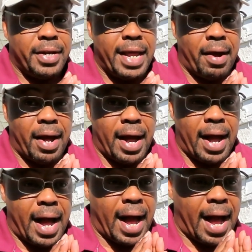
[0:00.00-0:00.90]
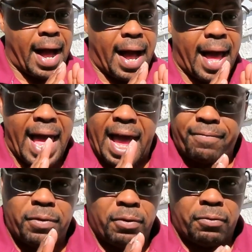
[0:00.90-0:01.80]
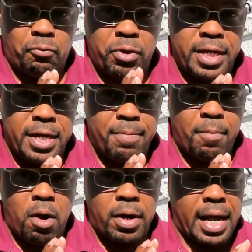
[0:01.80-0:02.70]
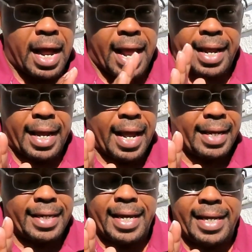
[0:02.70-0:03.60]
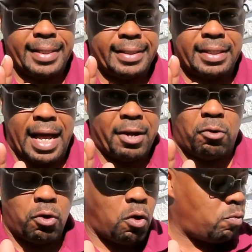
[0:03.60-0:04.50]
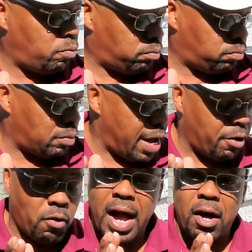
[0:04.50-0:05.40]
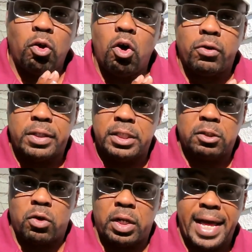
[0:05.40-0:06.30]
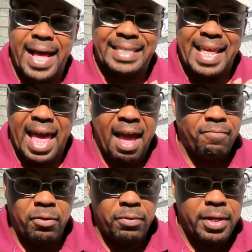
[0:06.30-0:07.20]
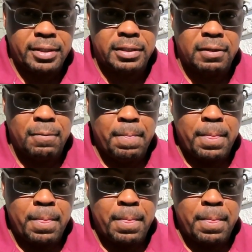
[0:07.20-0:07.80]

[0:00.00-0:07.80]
Now, after the 3-year mark, I don't know how long this is going to last after this.